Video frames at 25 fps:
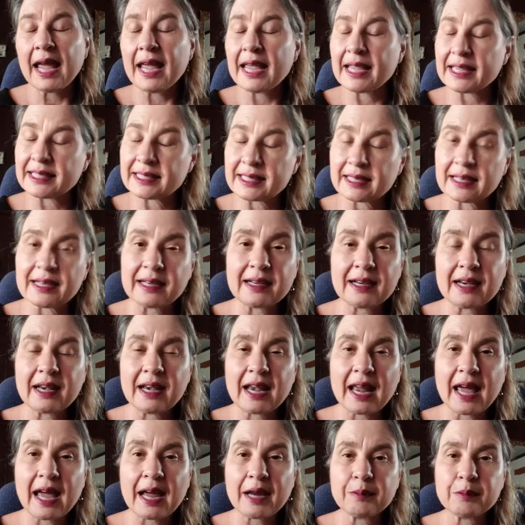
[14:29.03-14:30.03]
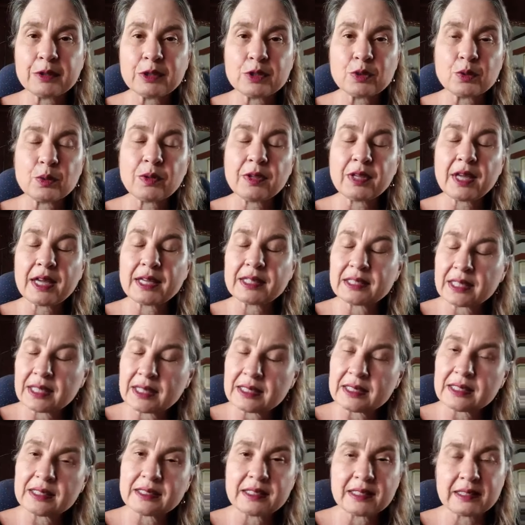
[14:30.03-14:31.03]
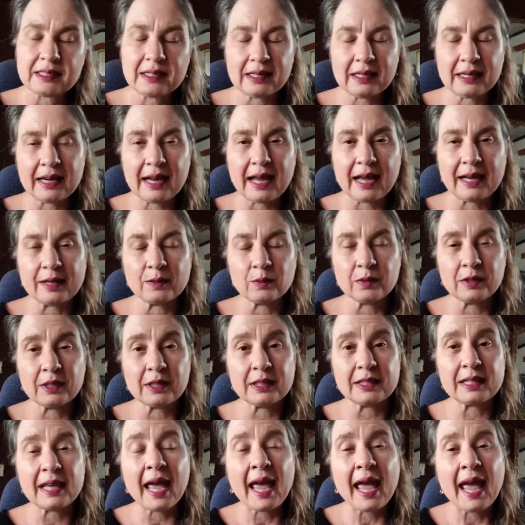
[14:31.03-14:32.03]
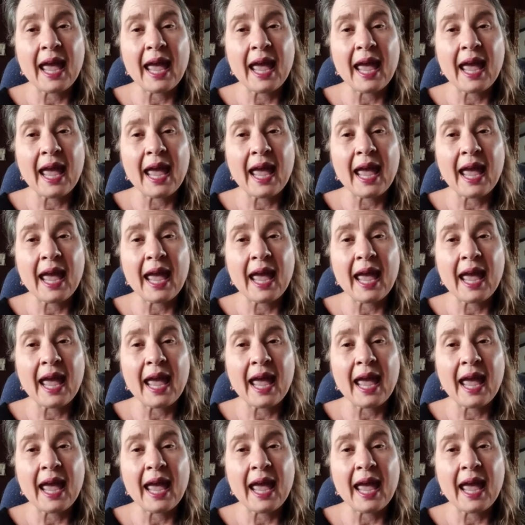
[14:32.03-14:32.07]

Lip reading: Is it in alignment with us? Isn't it in line with it?